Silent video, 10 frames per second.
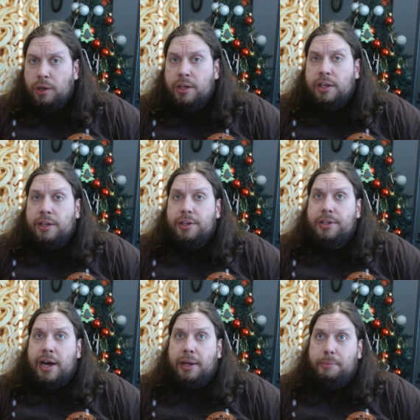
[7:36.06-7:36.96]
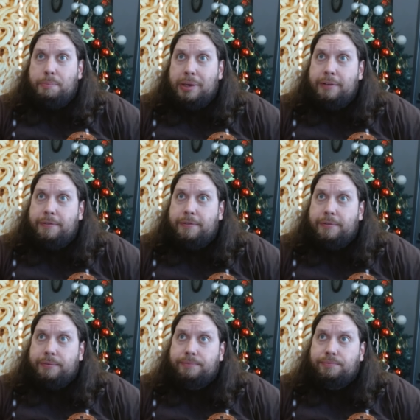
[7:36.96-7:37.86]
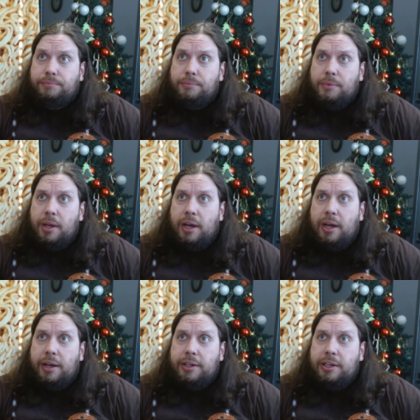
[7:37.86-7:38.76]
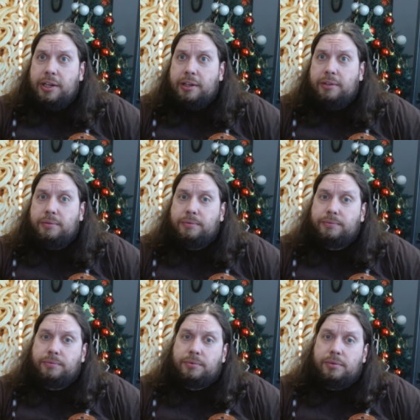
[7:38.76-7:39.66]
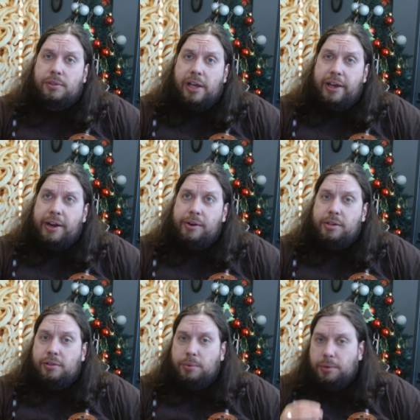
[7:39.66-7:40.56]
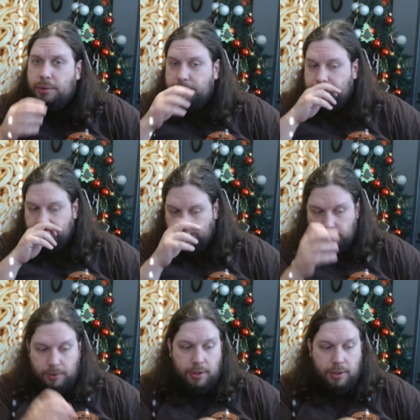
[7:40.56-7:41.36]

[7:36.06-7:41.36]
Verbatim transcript: more non-beef uh, eating areas of the world.